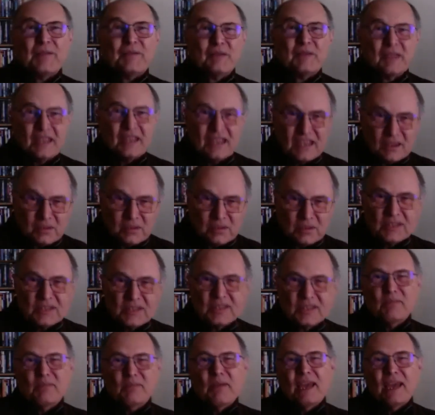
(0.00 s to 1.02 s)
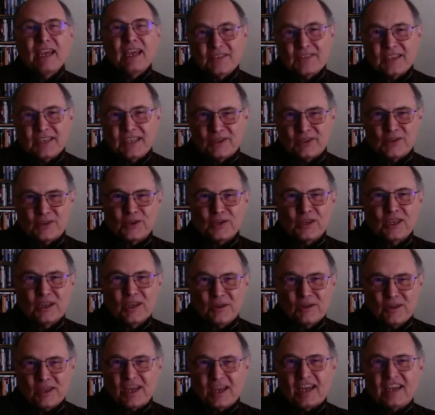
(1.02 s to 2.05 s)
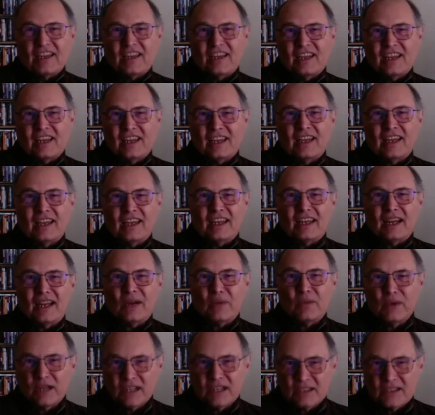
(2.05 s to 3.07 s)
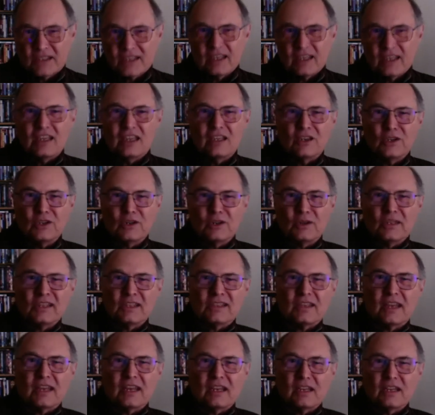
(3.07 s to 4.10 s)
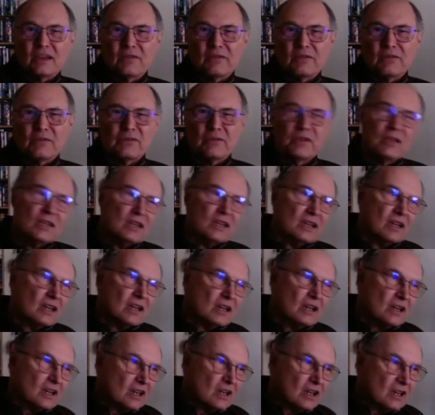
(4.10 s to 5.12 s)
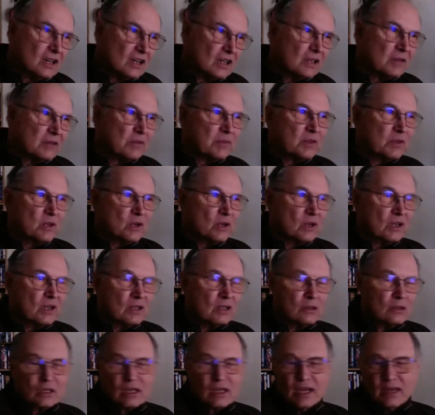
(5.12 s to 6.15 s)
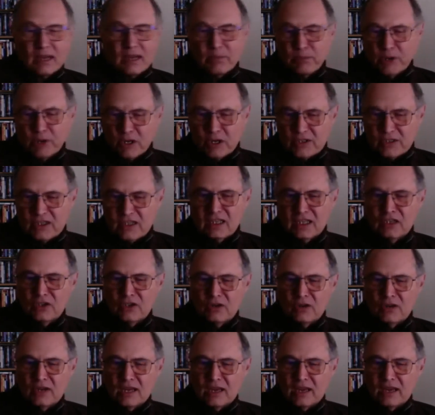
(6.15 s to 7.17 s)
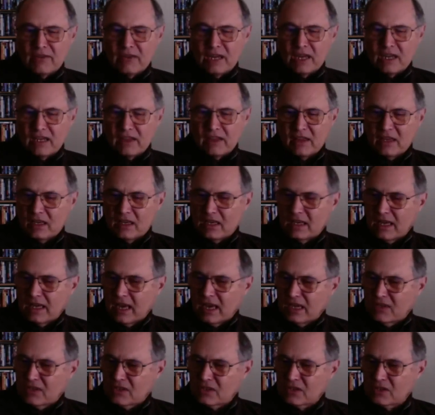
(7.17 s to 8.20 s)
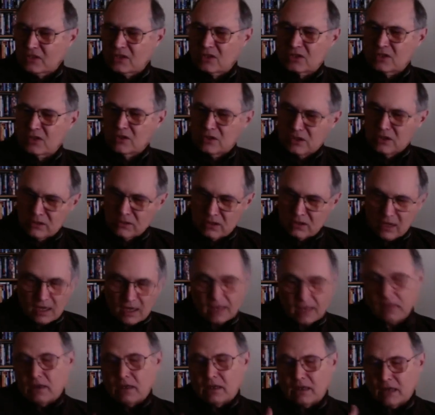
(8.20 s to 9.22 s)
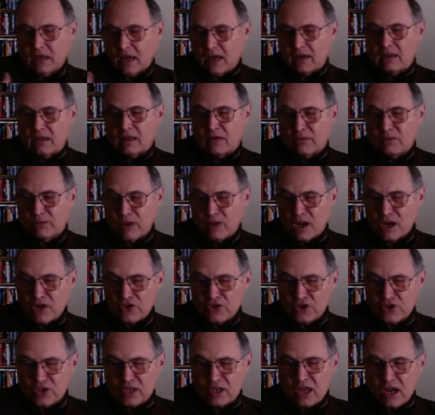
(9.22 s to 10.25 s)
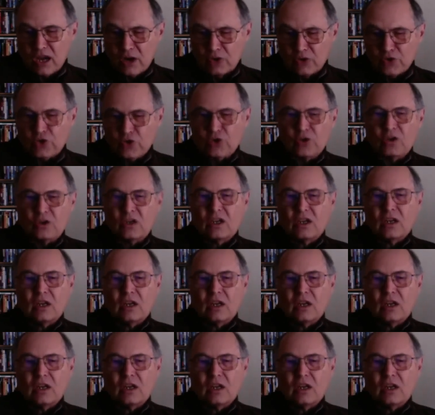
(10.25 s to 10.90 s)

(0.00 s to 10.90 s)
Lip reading: it was amazing to hear that. And I want to see, instead of, look, I personally don't have anything against, Russian culture.